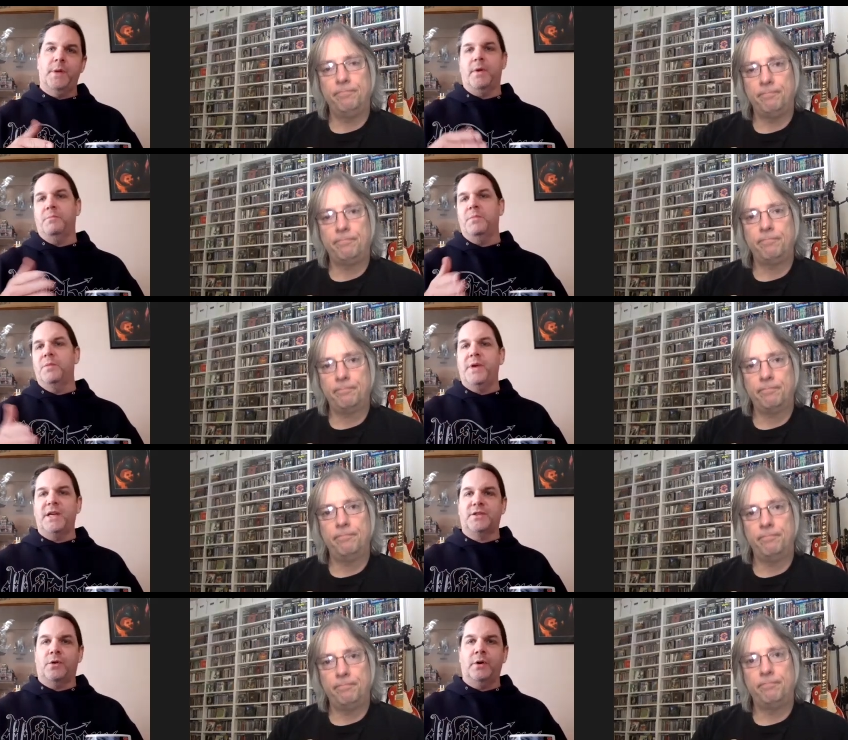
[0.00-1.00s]
Speaker 1: maybe a mid
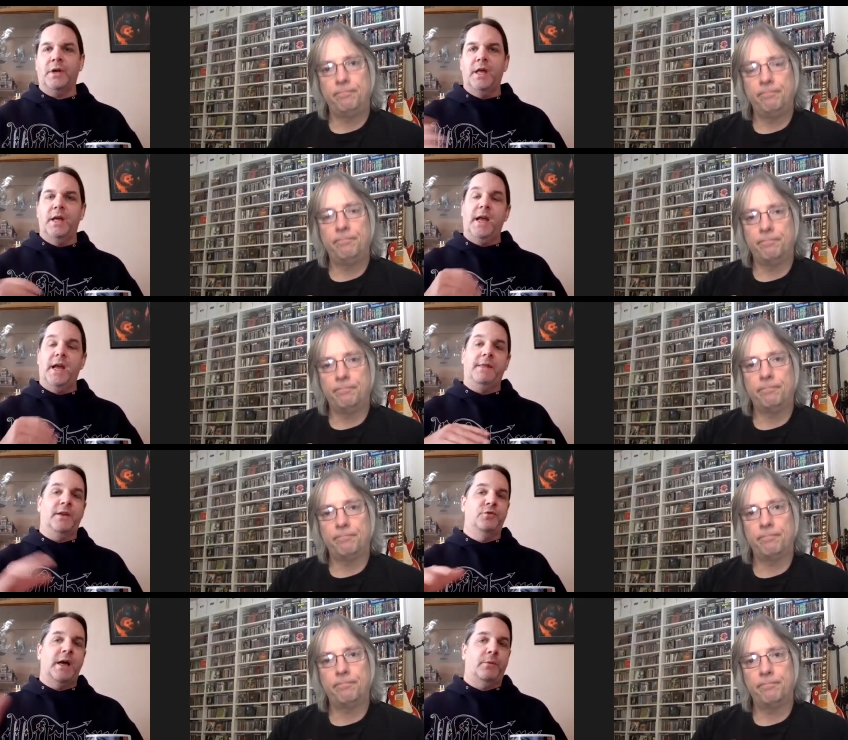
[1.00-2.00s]
pace song, and
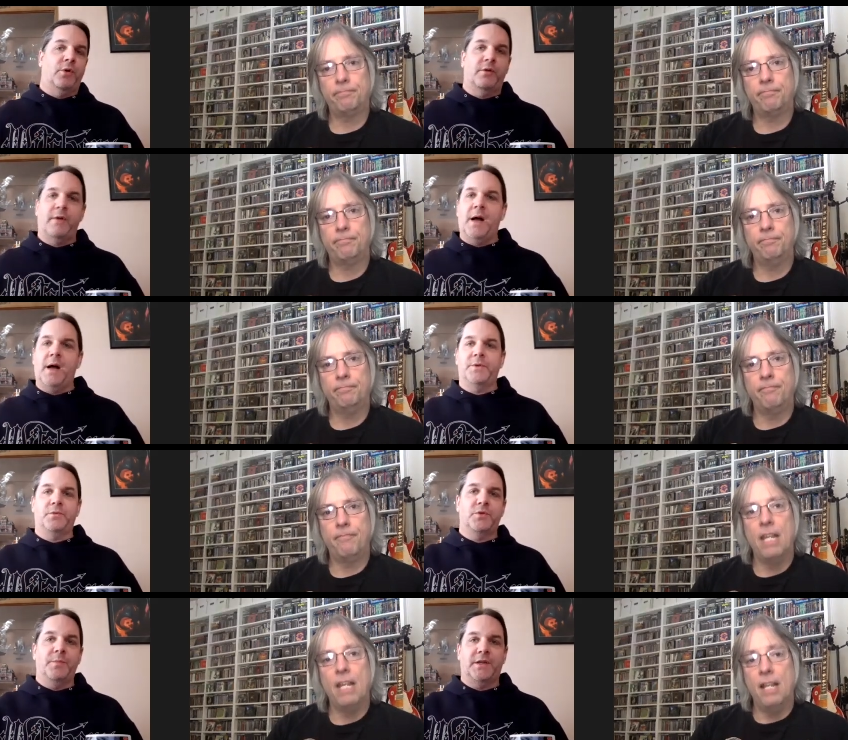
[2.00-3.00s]
they do that with all their
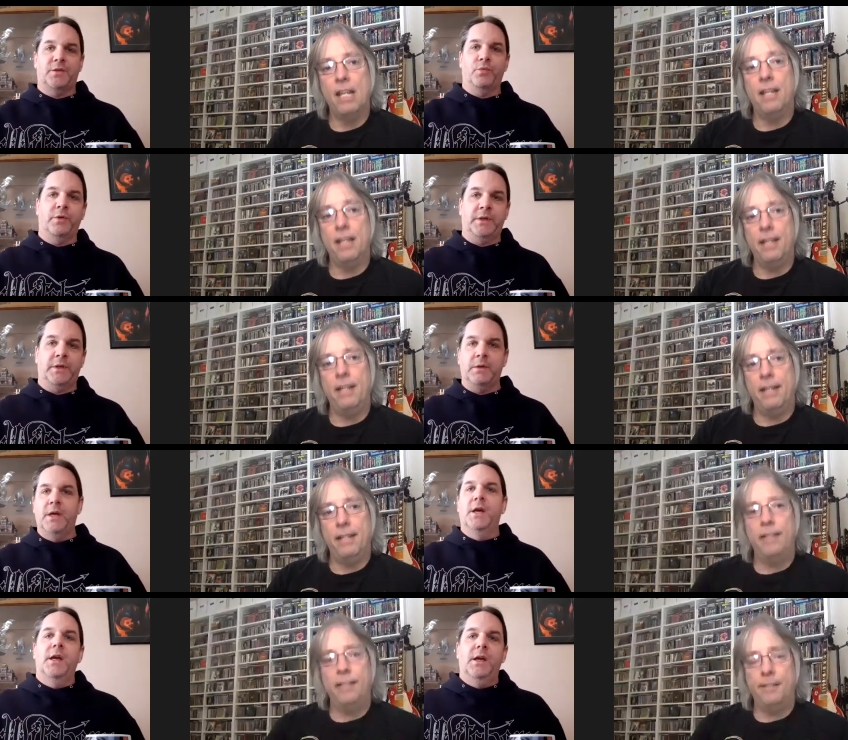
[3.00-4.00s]
albums, which makes them really
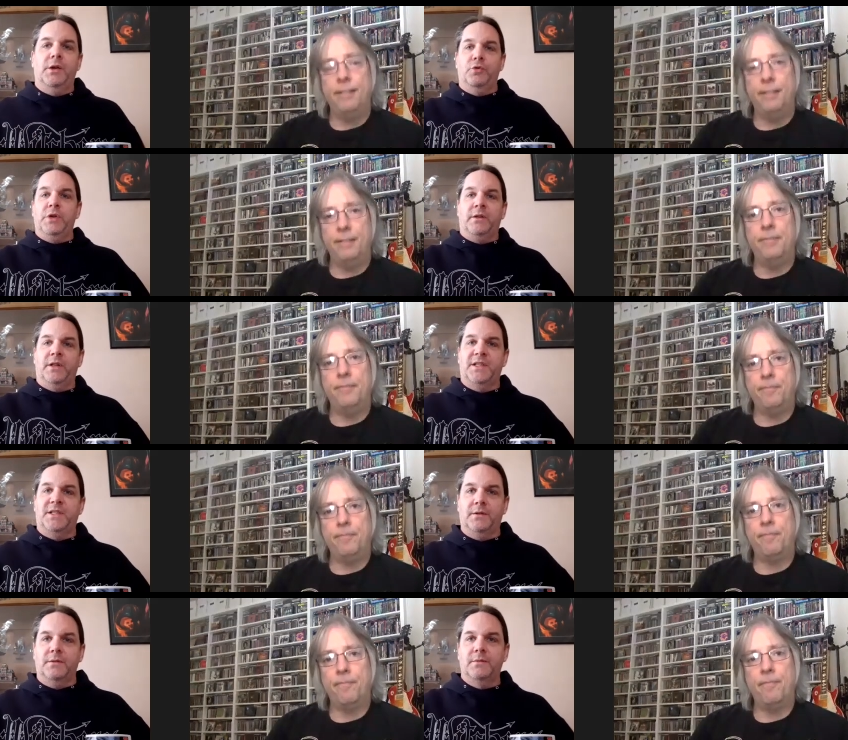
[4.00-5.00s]
a unique
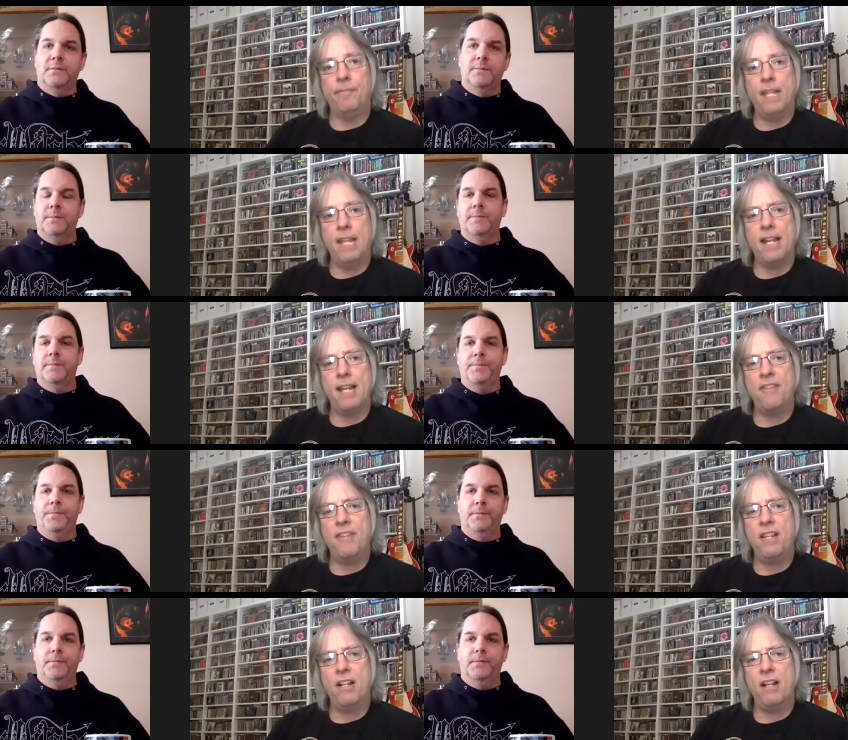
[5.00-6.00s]
listen. Yeah, and
Speaker 2: I
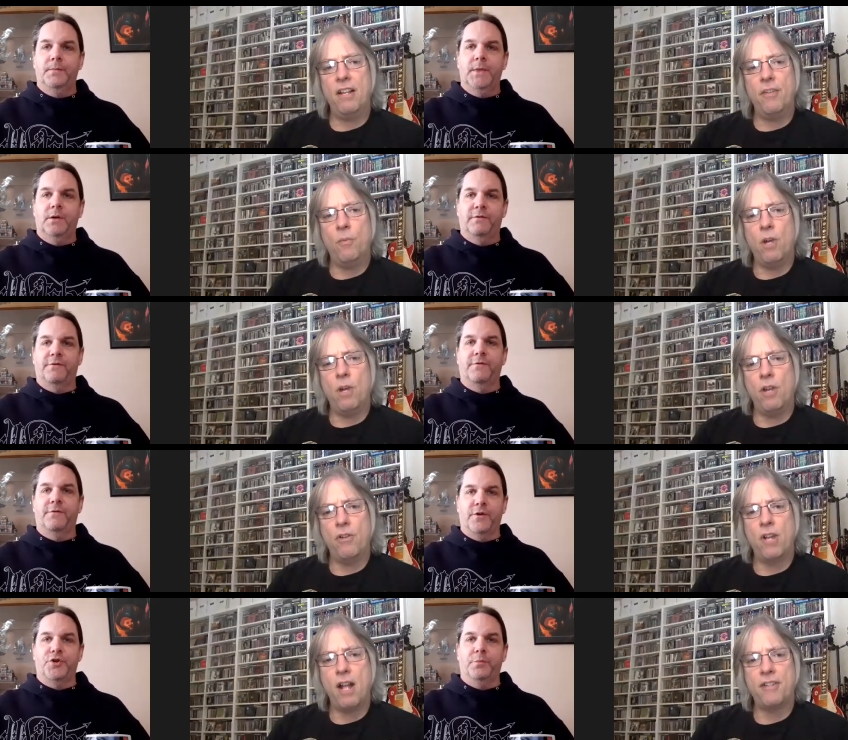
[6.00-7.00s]
think uh, the
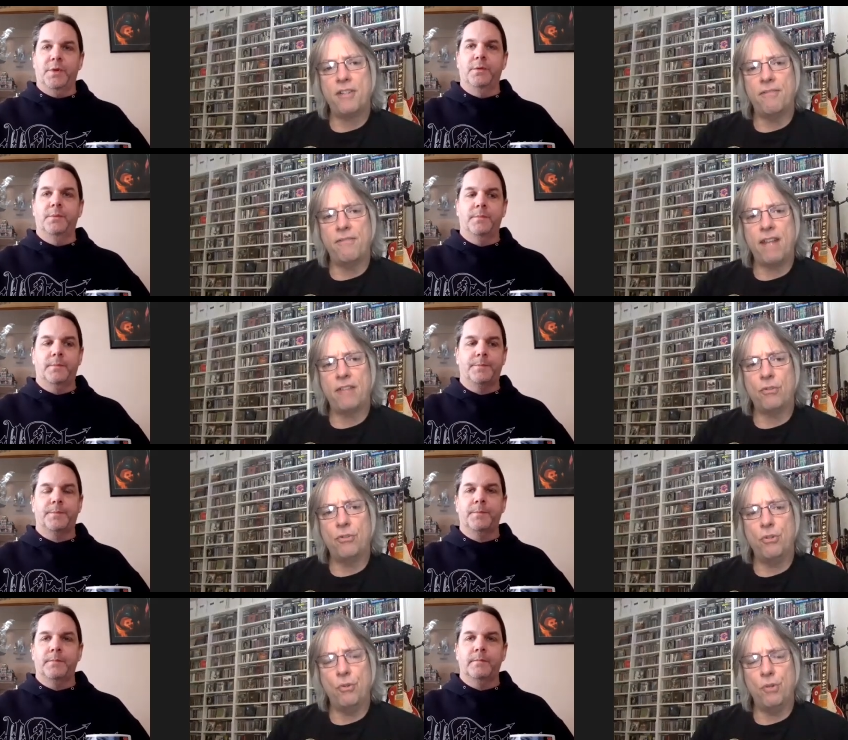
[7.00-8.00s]
other constant
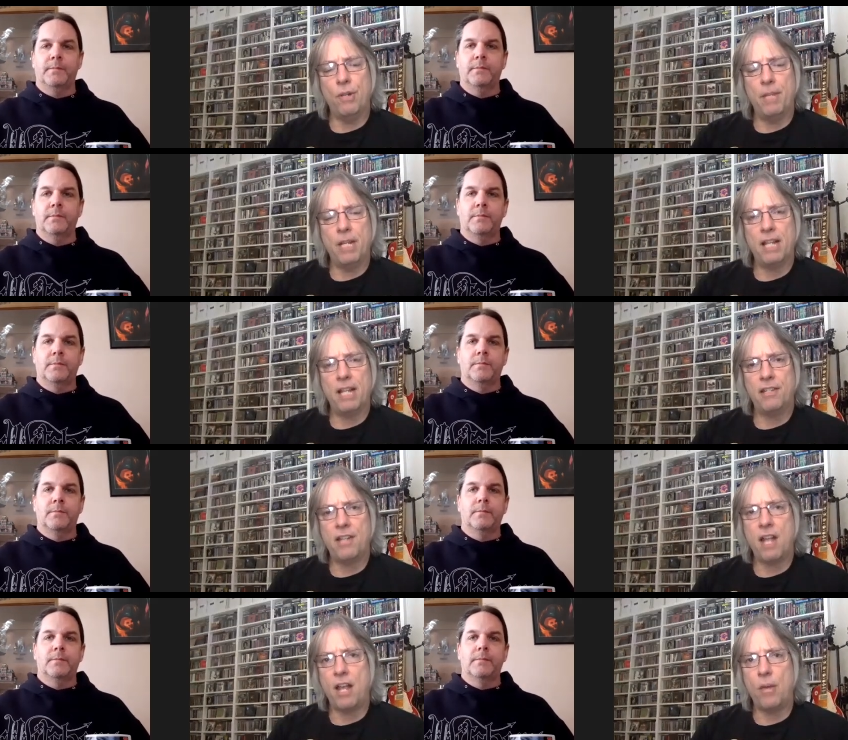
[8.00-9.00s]
factor too. You know, I mean, you got
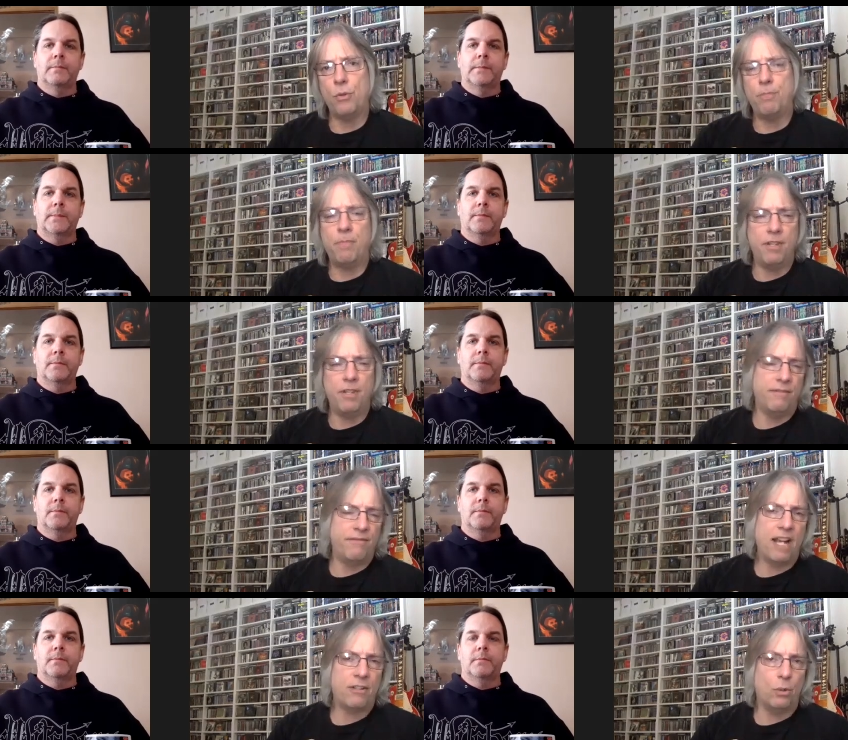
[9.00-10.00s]
this guy who's the
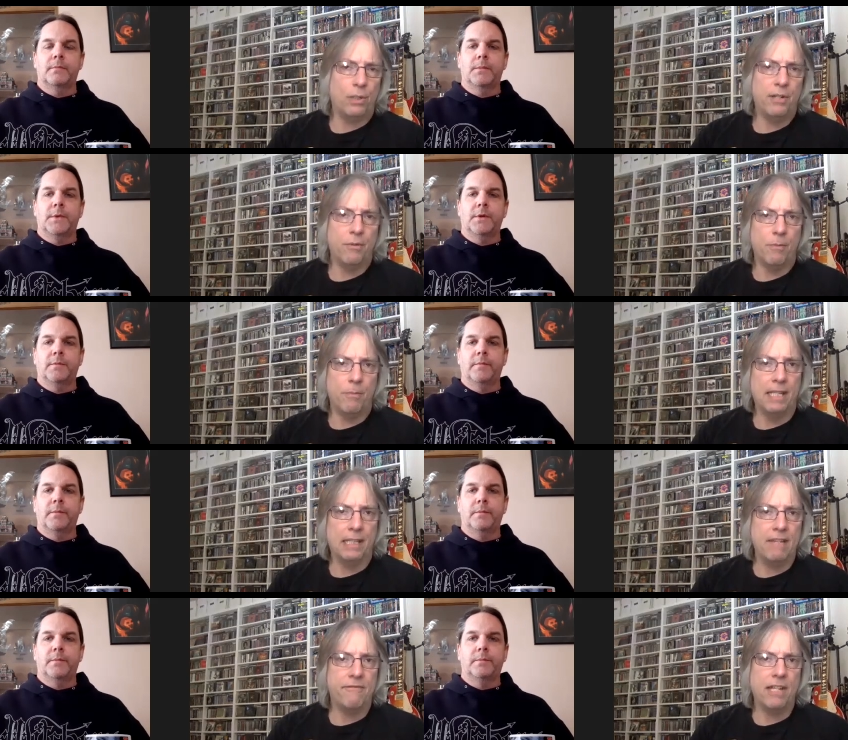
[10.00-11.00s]
de facto leader of the
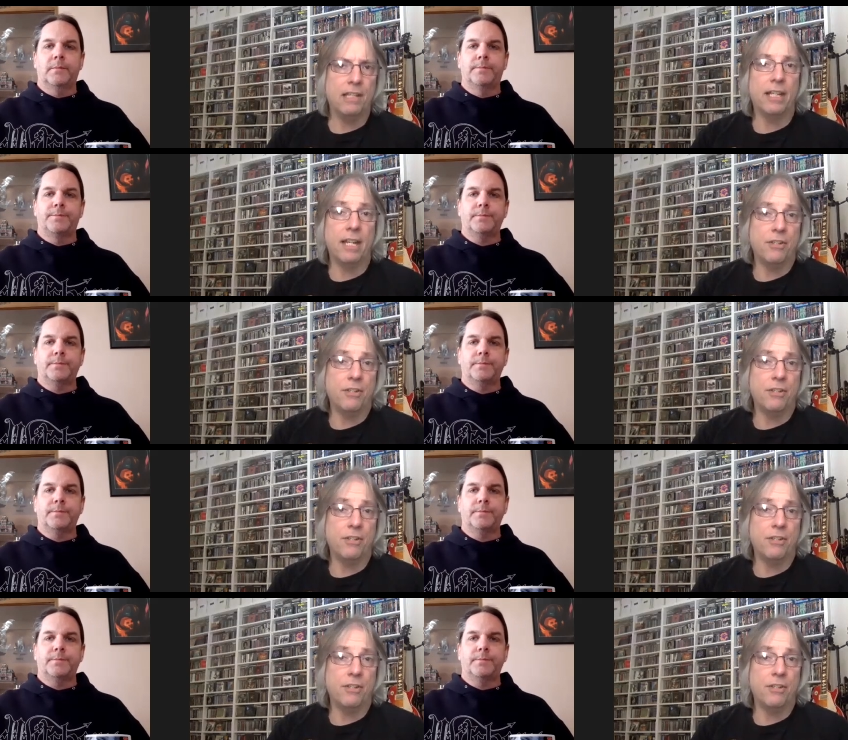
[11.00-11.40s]
band, Leif Edling.